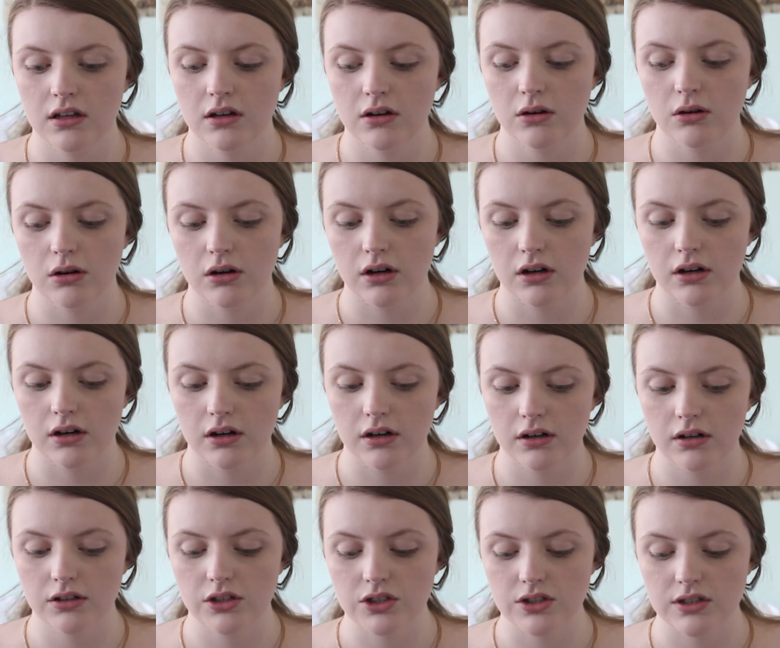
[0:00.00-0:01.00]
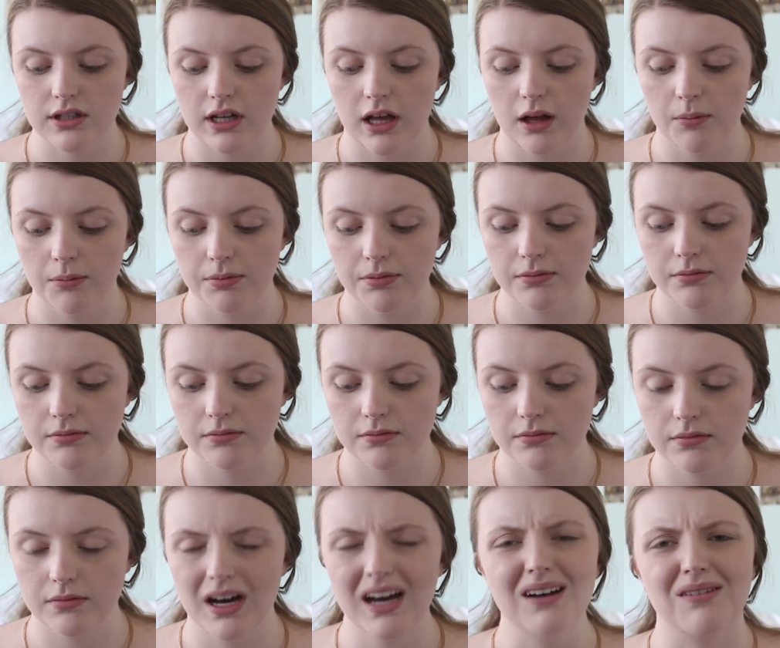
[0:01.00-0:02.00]
or just to help,
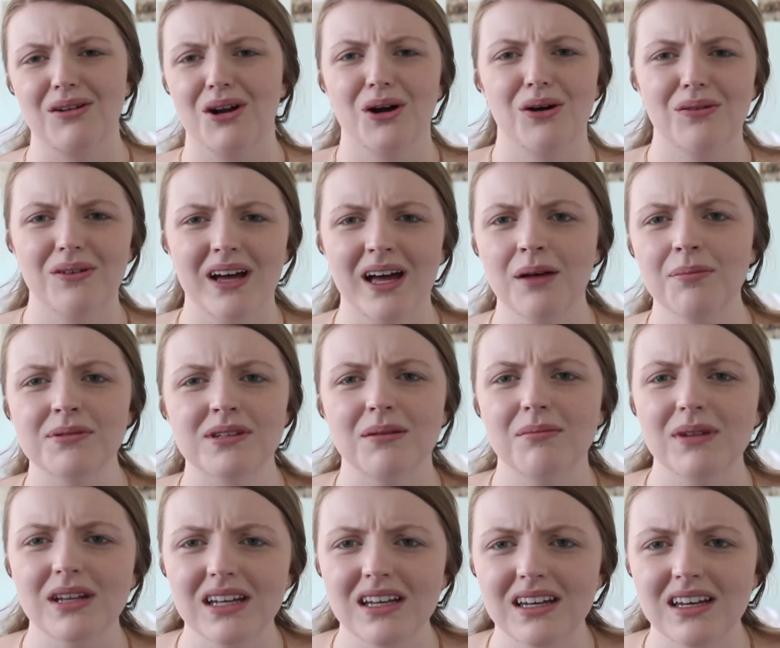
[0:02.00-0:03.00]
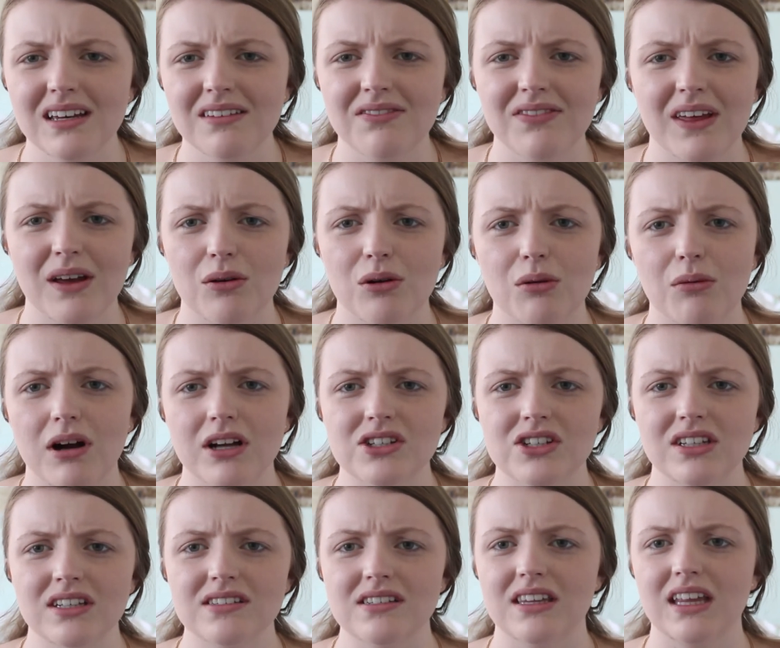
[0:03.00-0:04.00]
I don't know, help somebody if they were
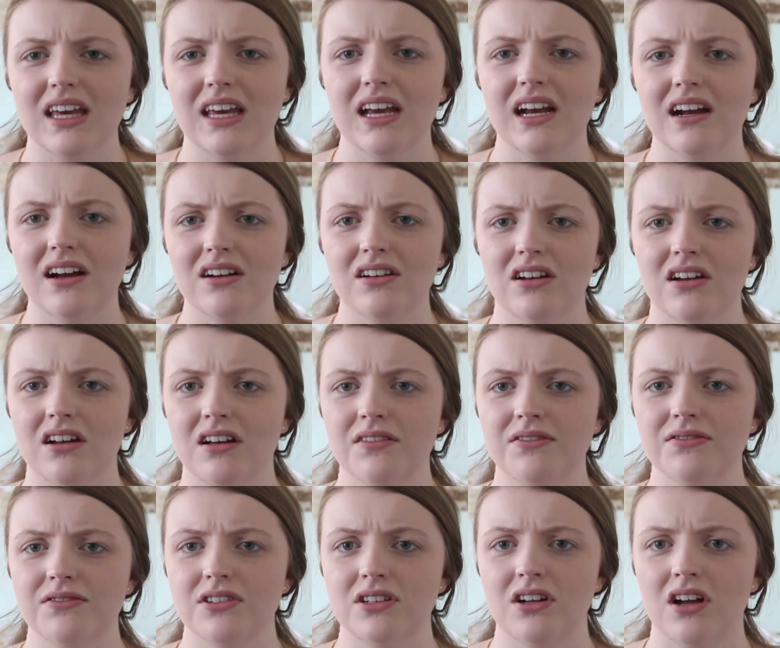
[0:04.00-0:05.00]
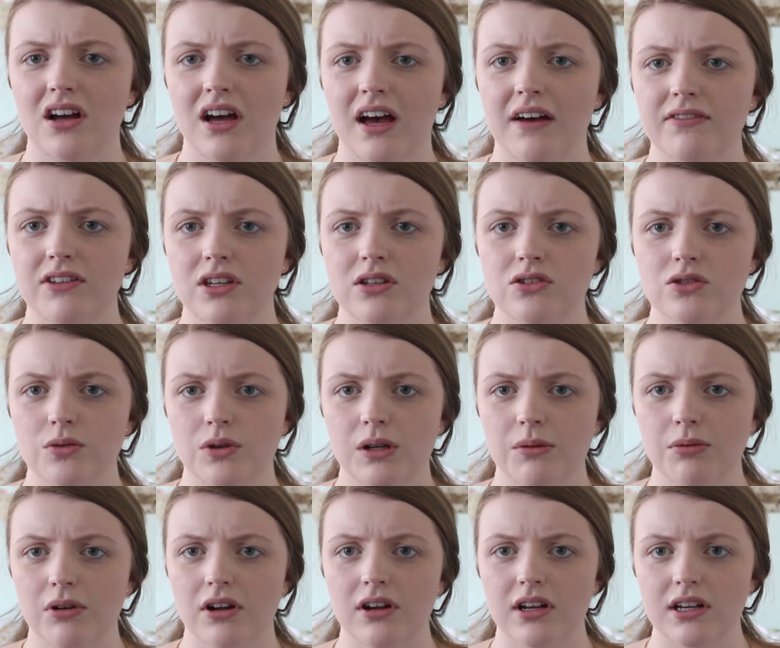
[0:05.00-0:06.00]
watching this and they cared enough to not have to use 20
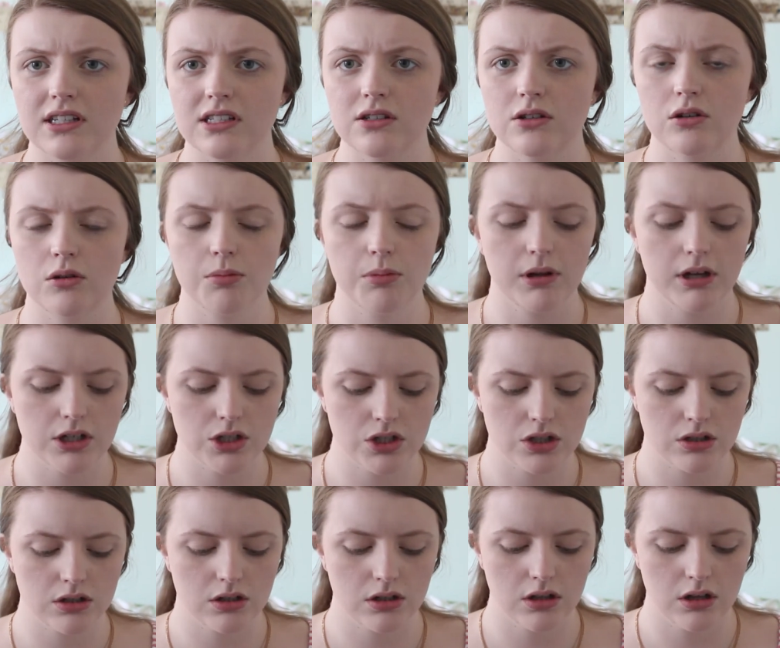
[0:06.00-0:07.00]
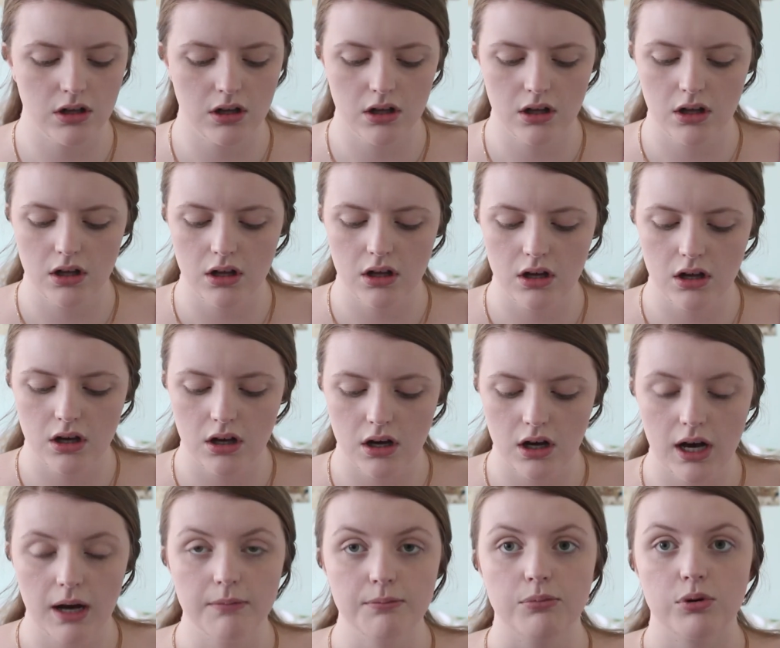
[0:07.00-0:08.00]
products to do blush,
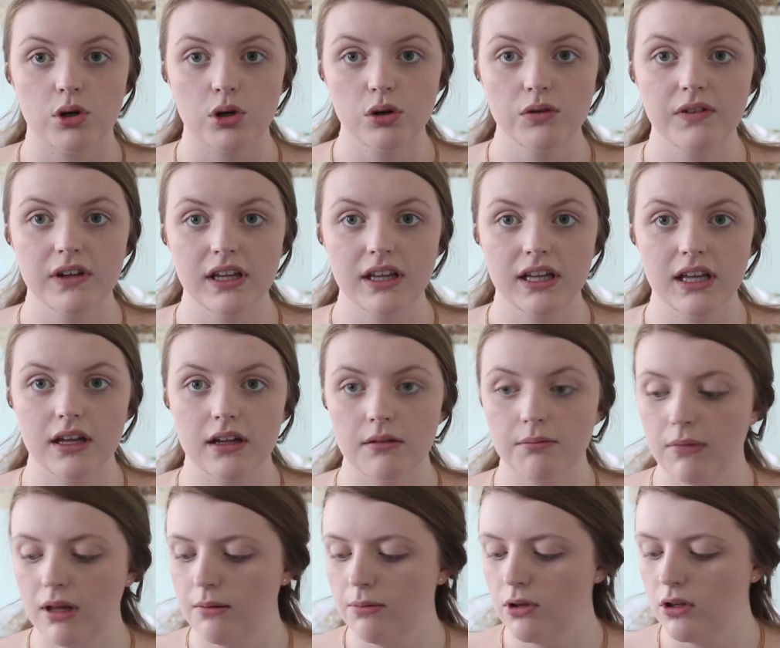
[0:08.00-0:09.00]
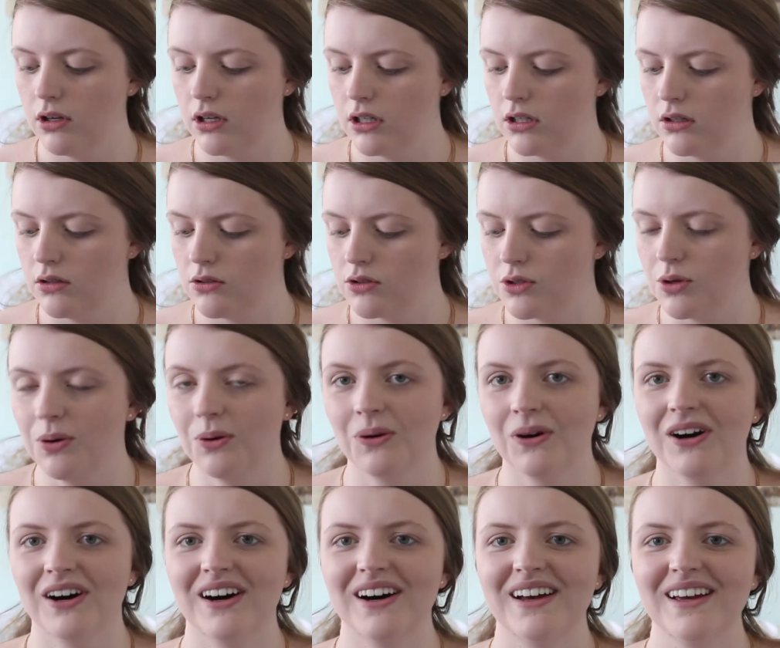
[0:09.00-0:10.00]
I'm proving that maybe you can use
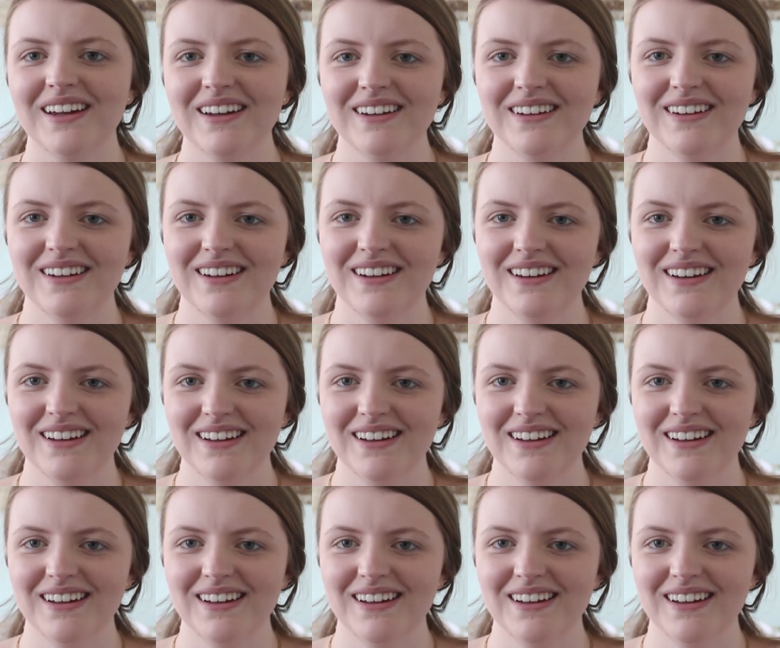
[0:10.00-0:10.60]
one.